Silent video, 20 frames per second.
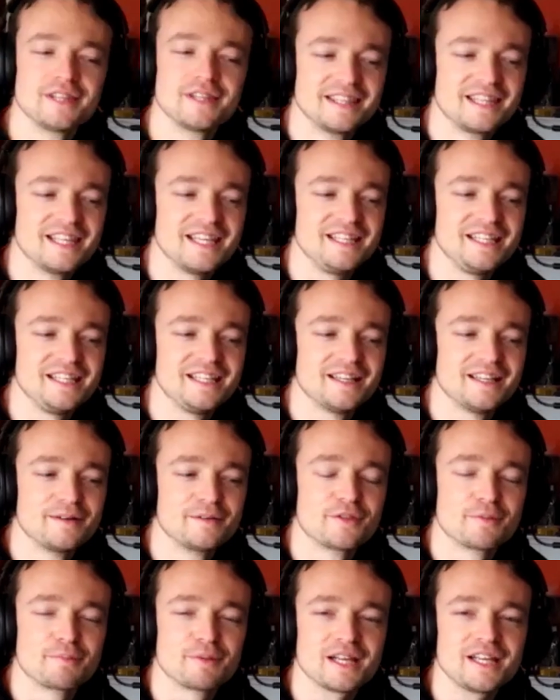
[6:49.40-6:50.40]
the
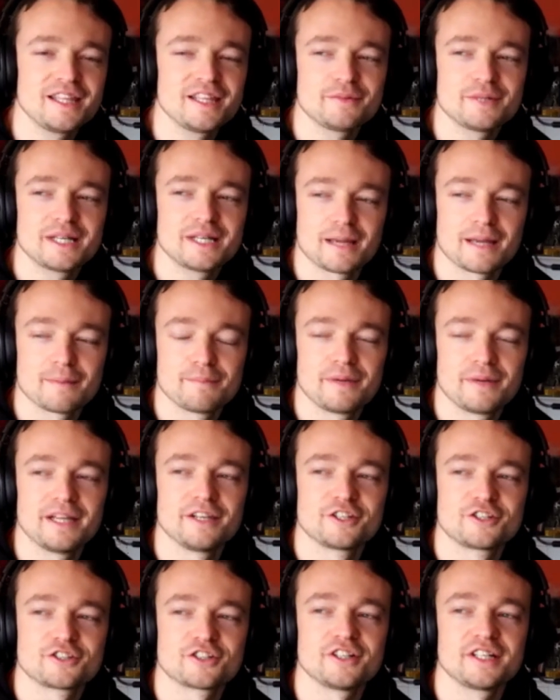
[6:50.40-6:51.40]
Play Their Way campaign
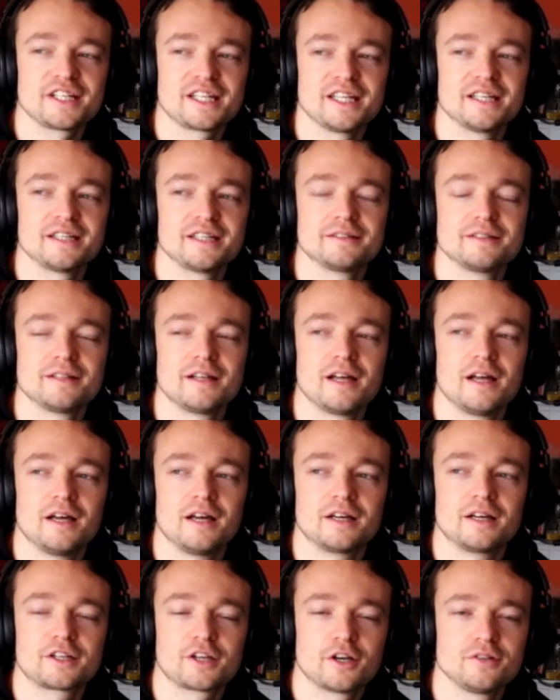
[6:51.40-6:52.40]
are trying to get
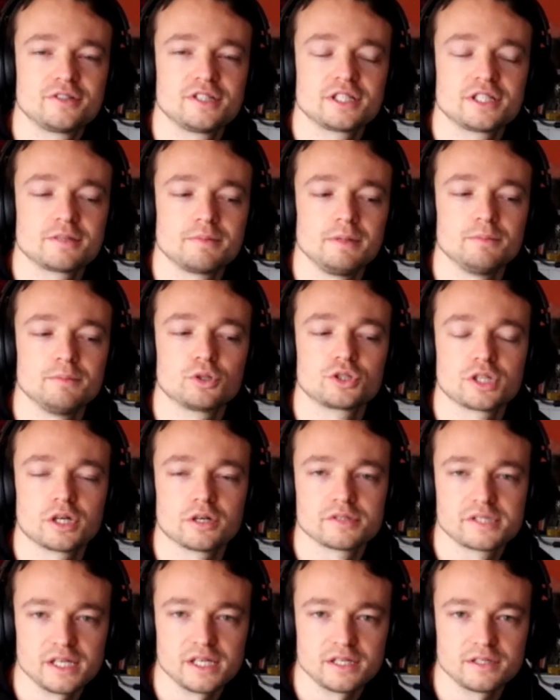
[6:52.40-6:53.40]
coaches to be more
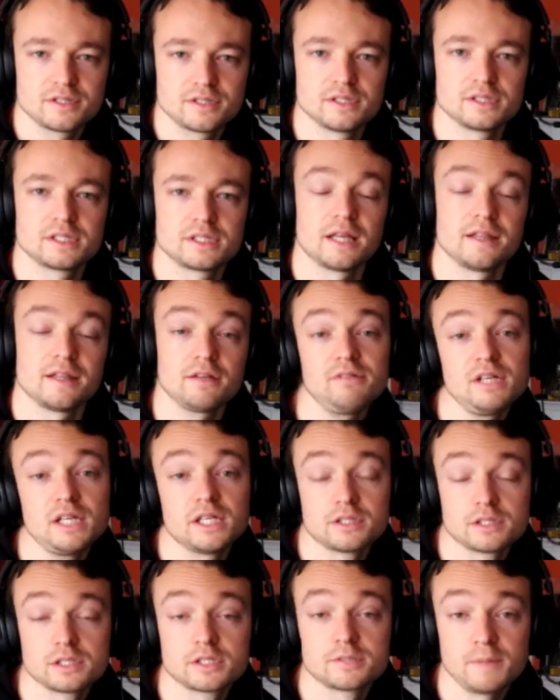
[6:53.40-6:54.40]
child centered, and they're
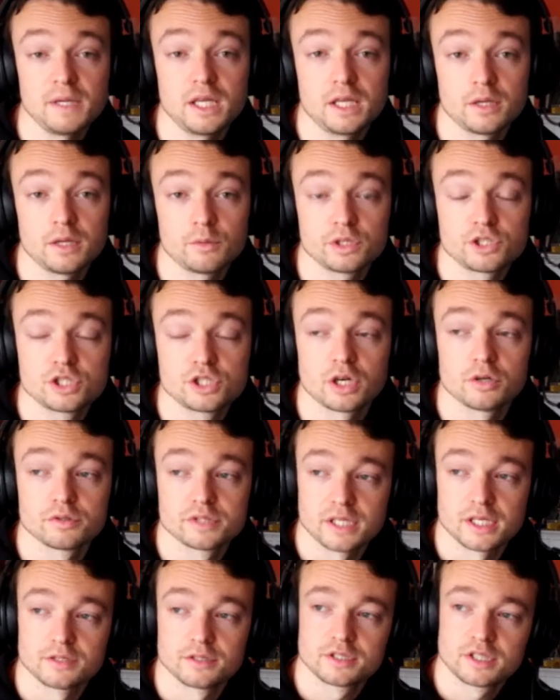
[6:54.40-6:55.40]
really speaking with child
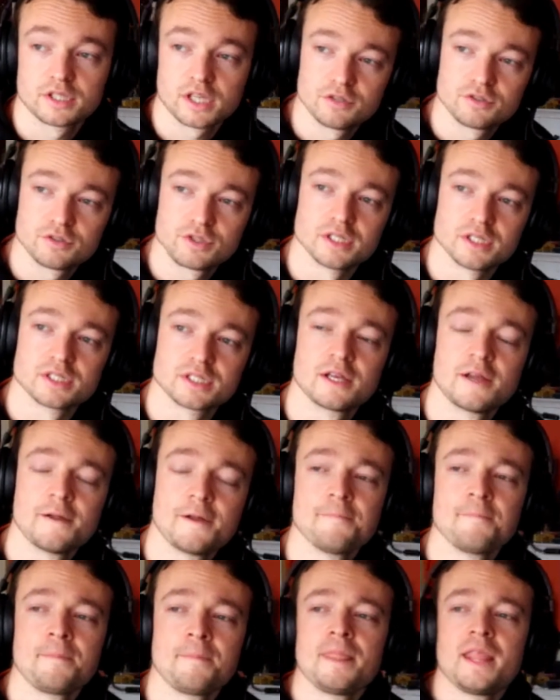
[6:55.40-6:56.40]
centered coaches.
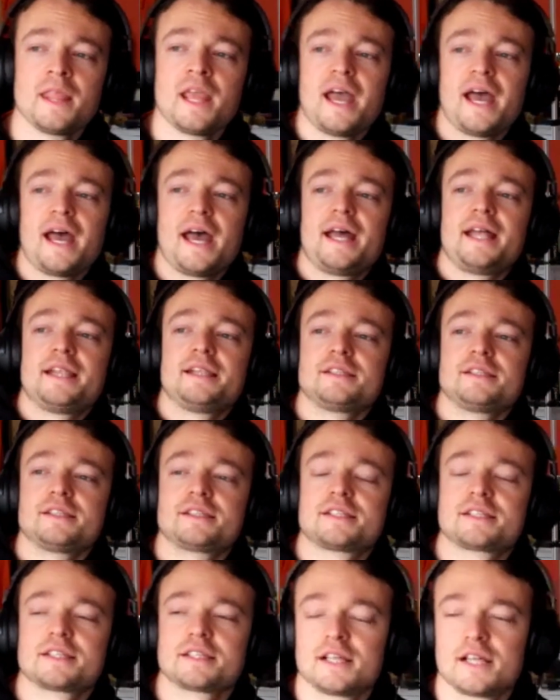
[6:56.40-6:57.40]

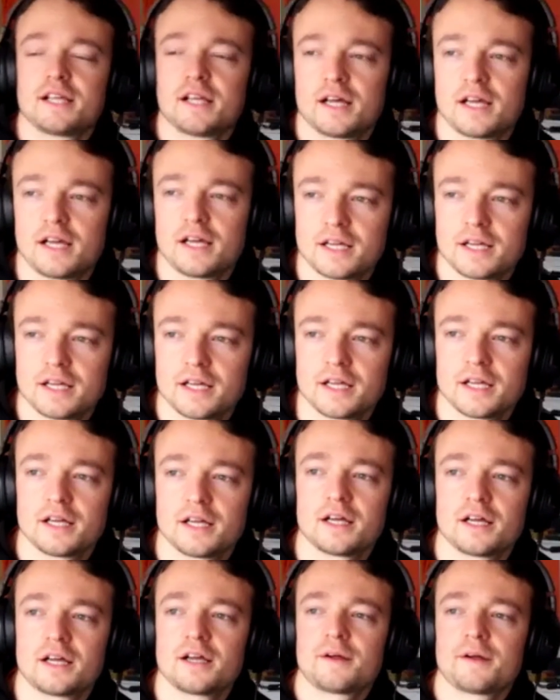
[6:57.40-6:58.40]
And
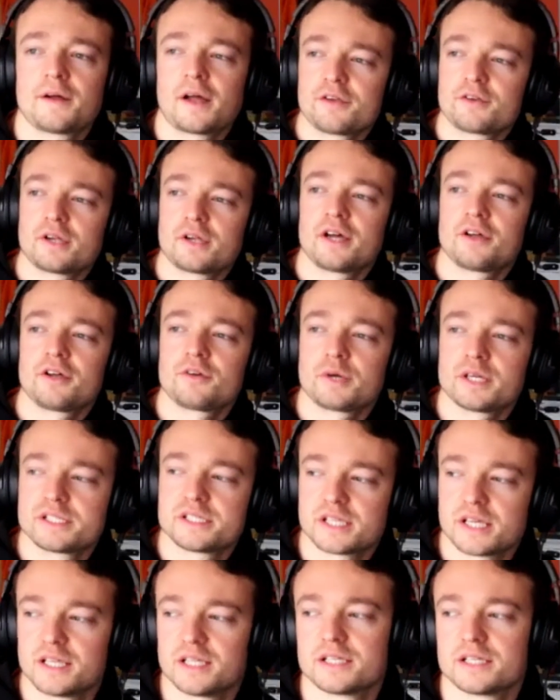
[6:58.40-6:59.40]
how do I
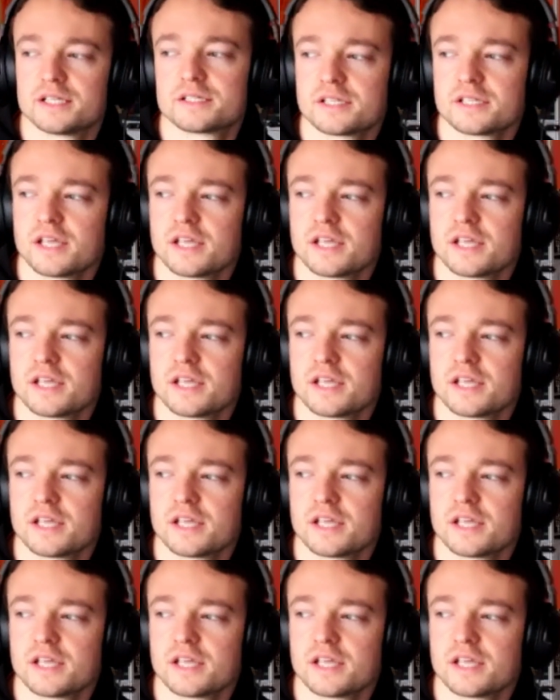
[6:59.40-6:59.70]
say this?